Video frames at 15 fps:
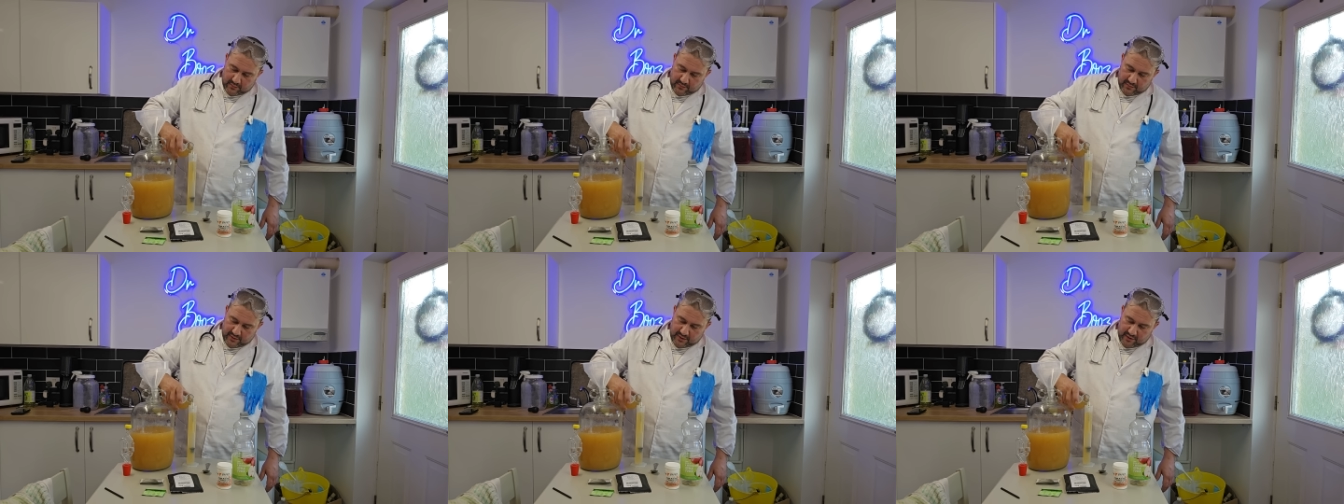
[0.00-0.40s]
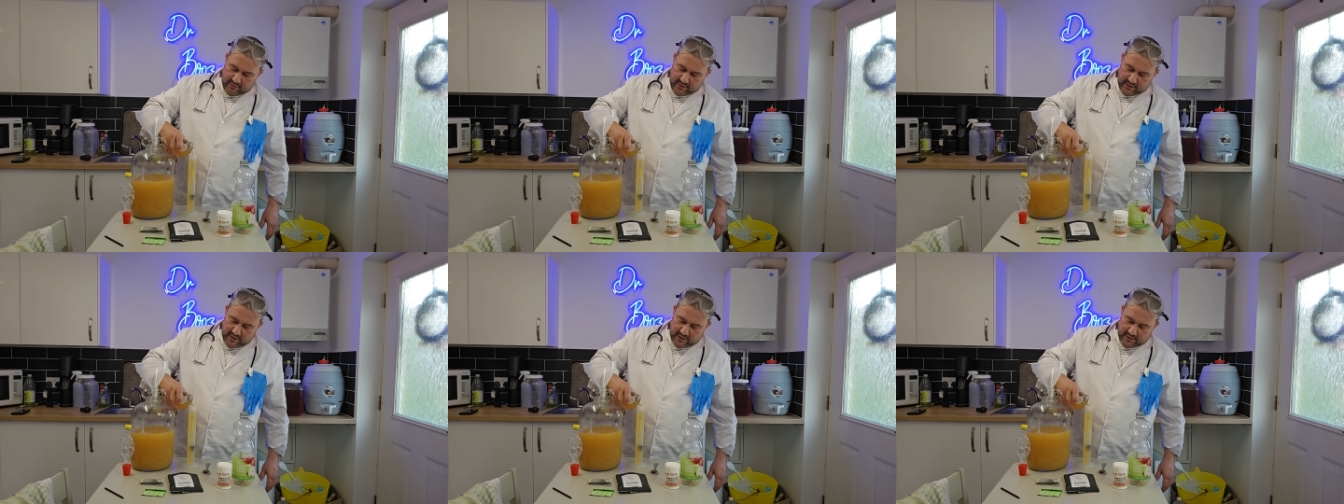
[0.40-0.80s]
there
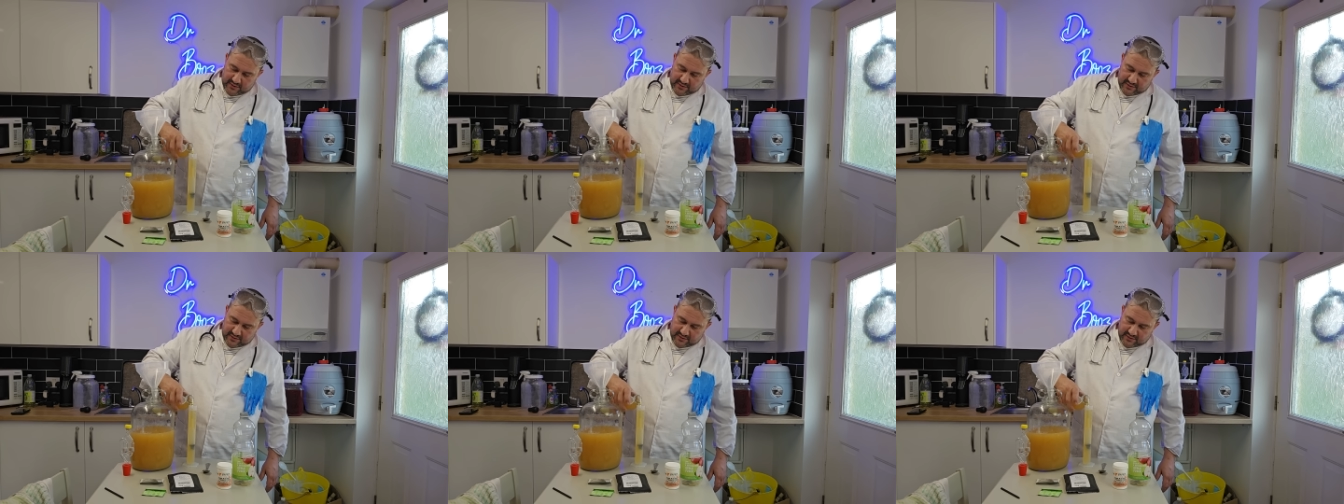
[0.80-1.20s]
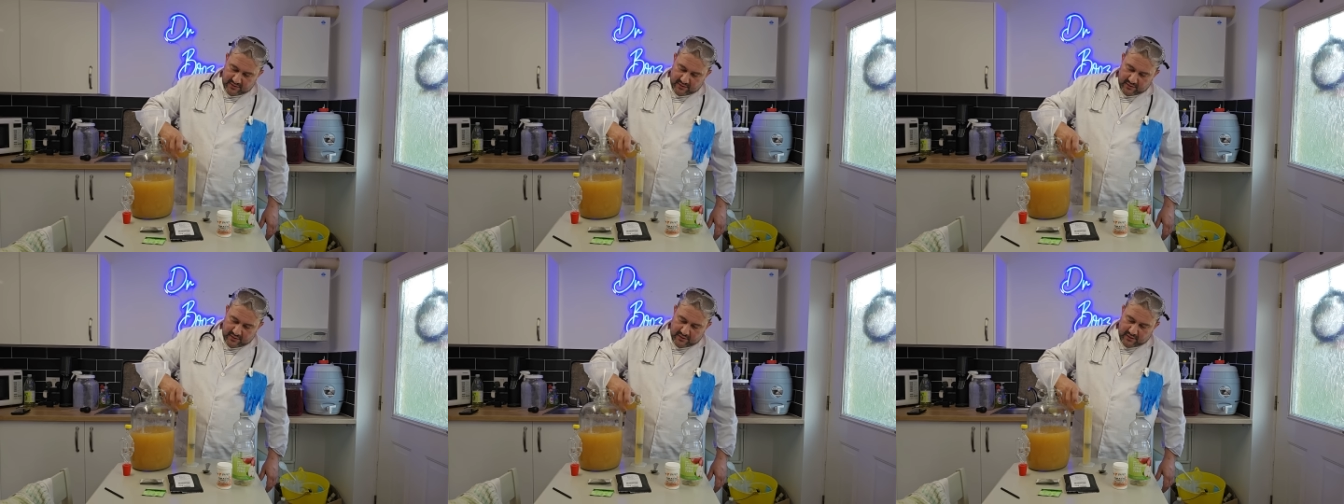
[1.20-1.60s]
is
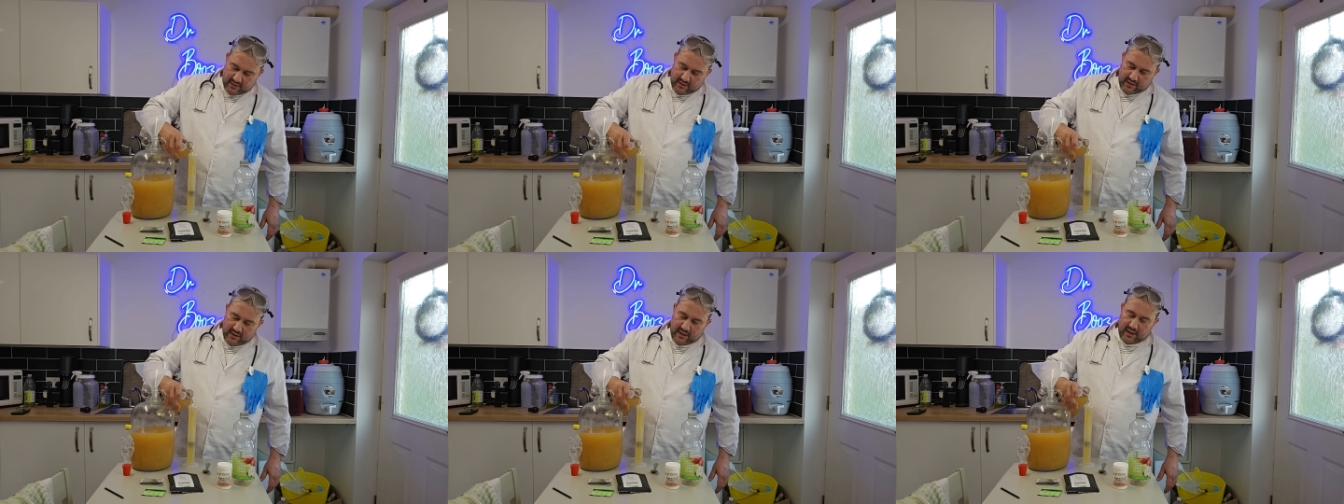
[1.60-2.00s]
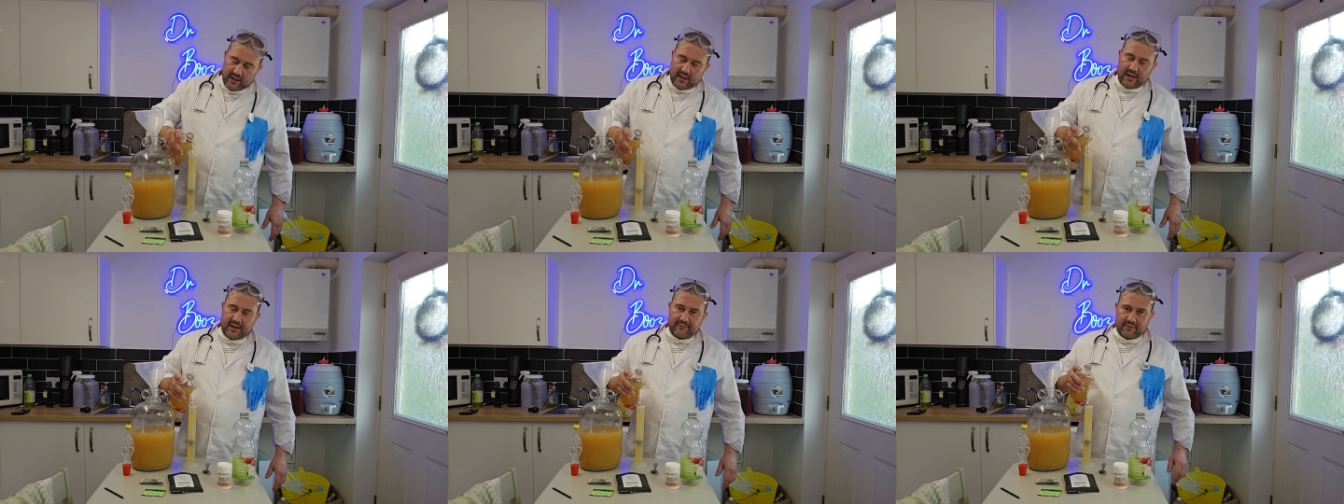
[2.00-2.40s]

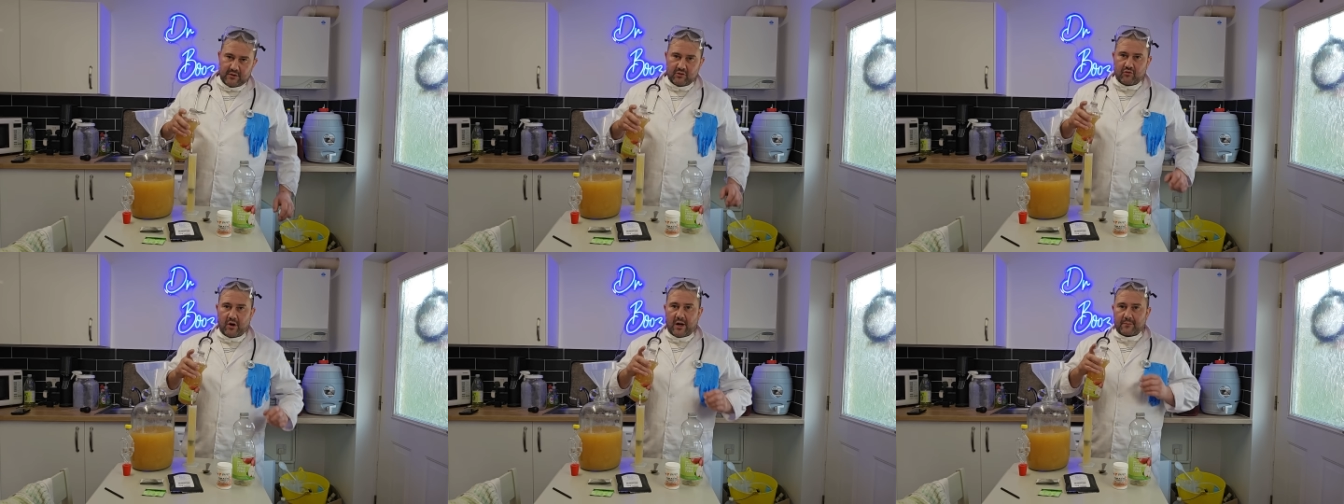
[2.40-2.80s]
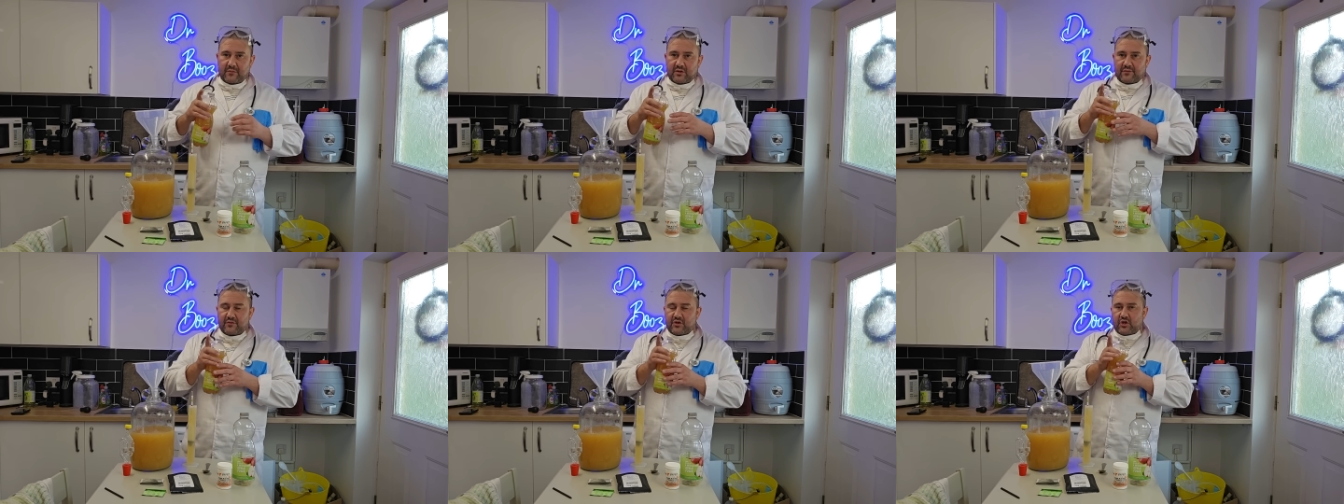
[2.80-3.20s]
11
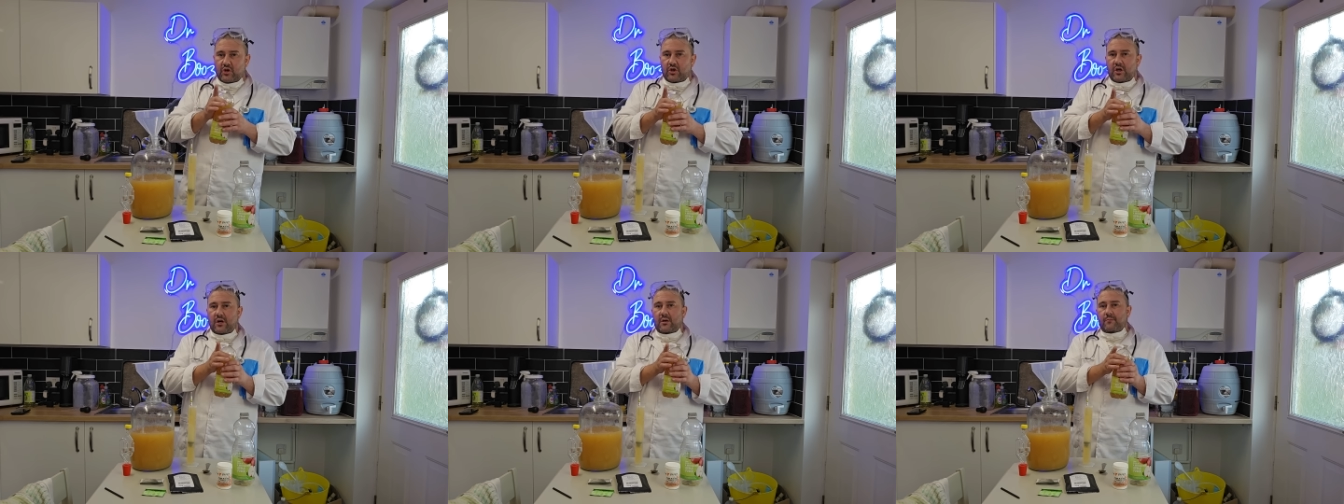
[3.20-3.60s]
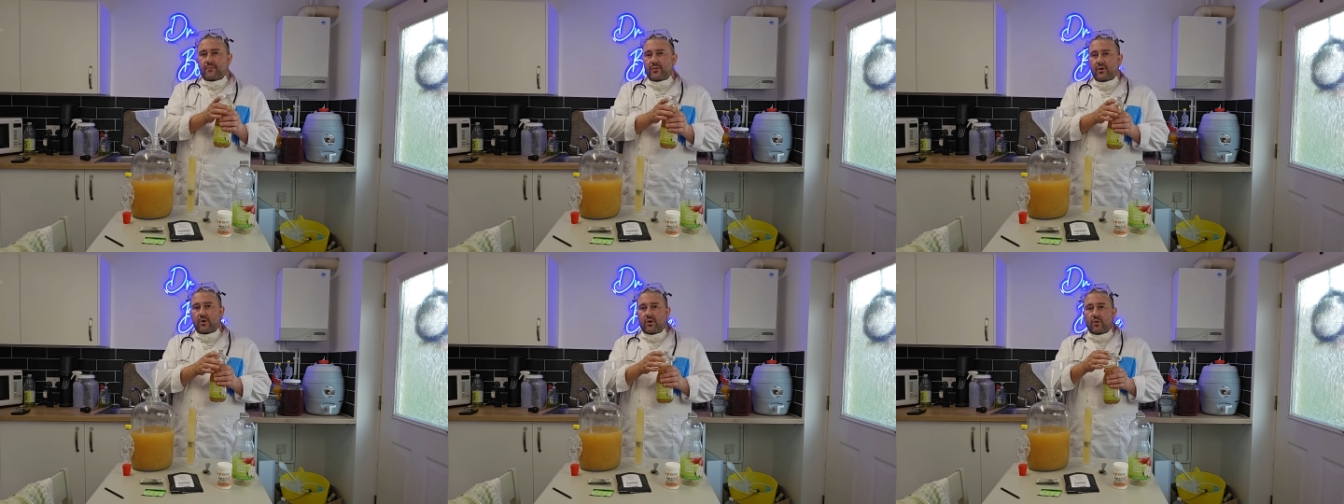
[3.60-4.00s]
grams of sugar
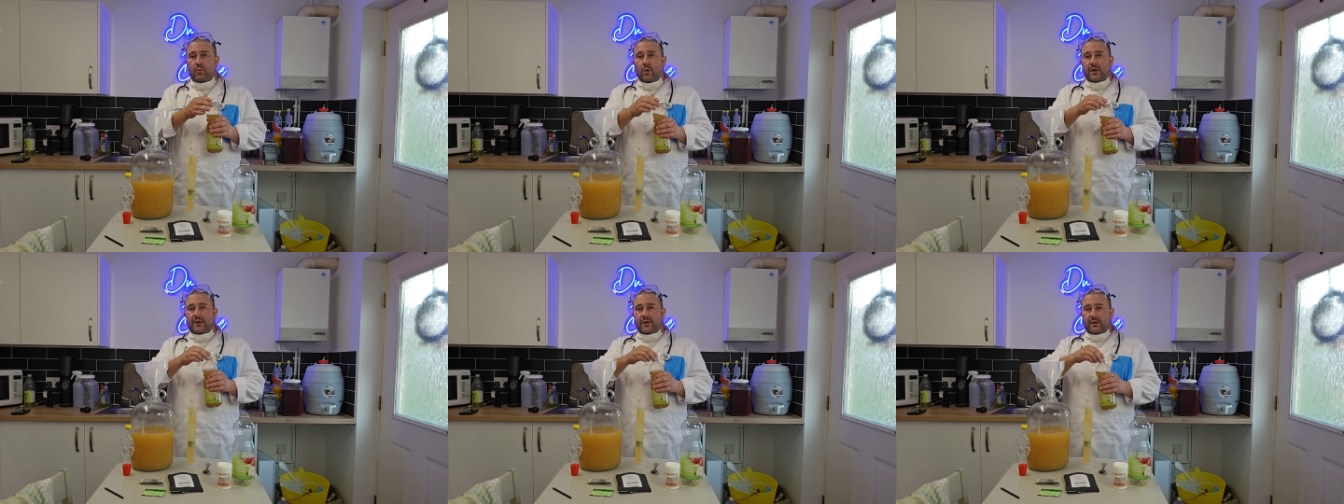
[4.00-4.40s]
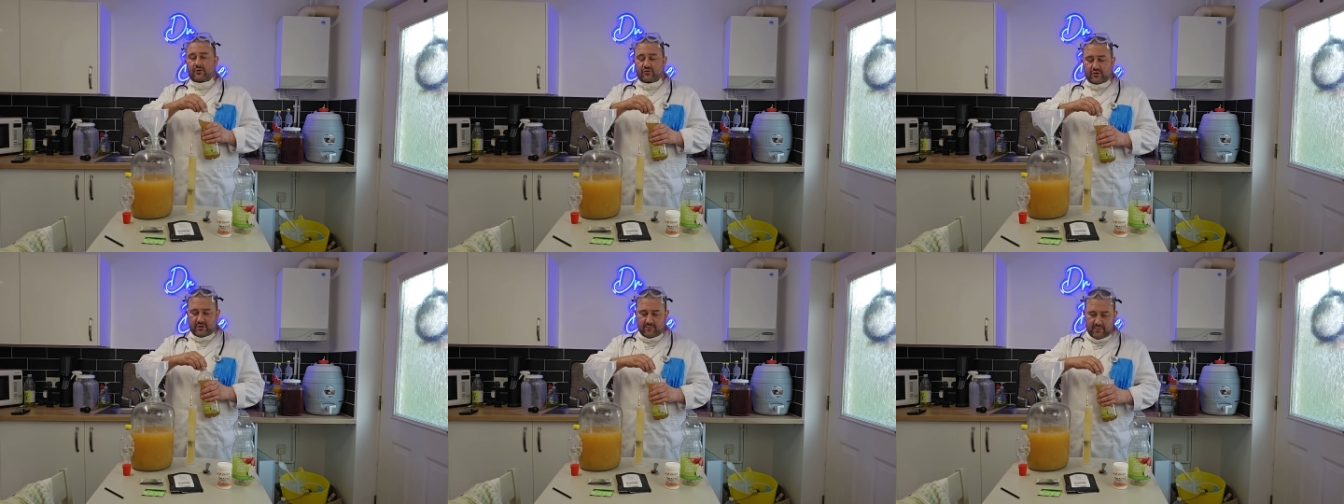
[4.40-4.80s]
per
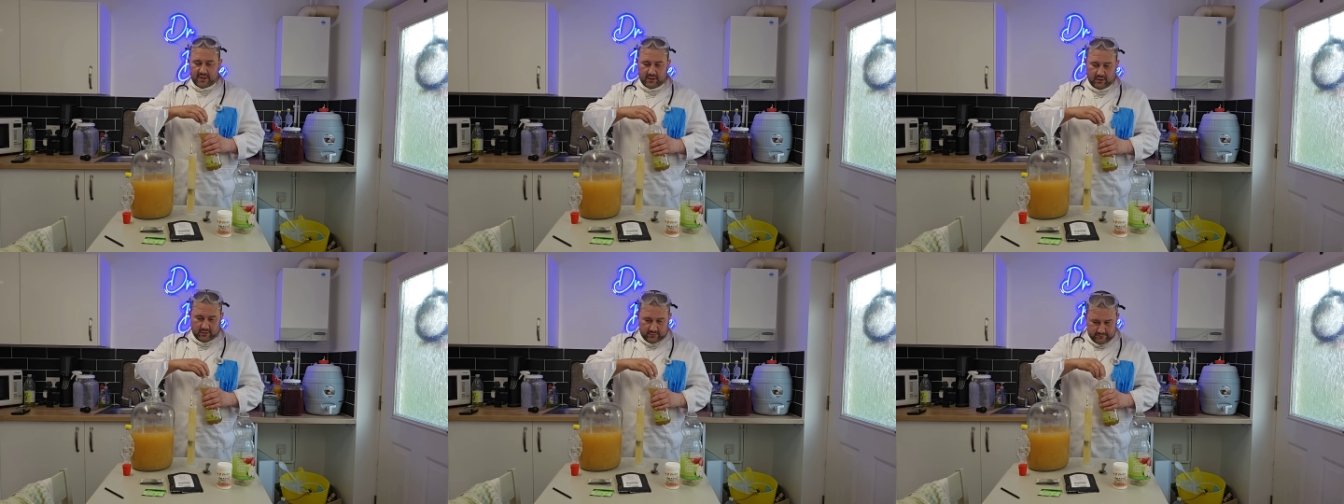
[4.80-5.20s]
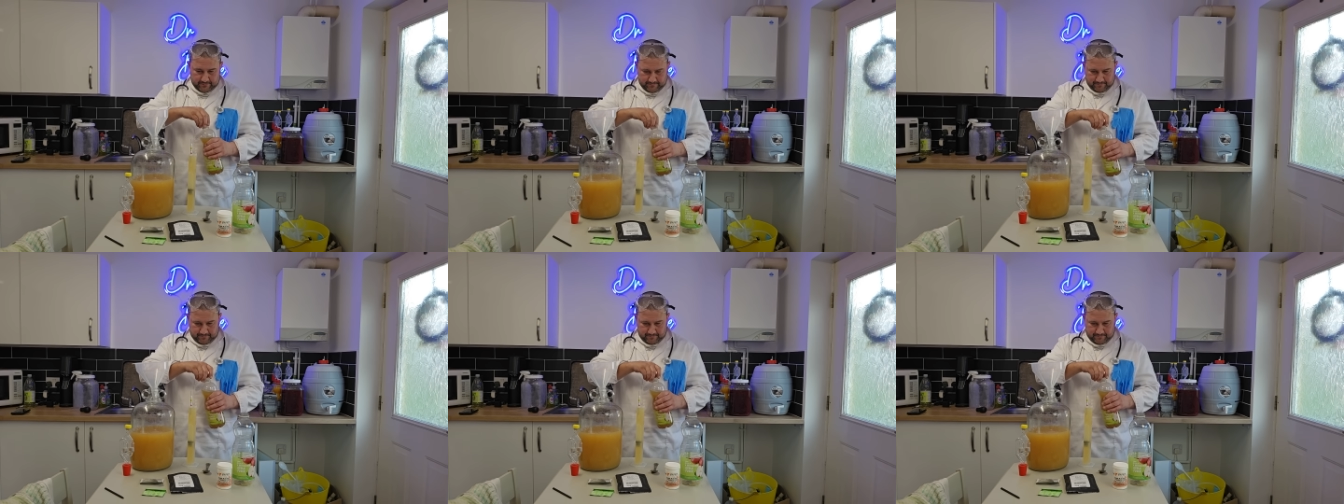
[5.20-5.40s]
100 ml,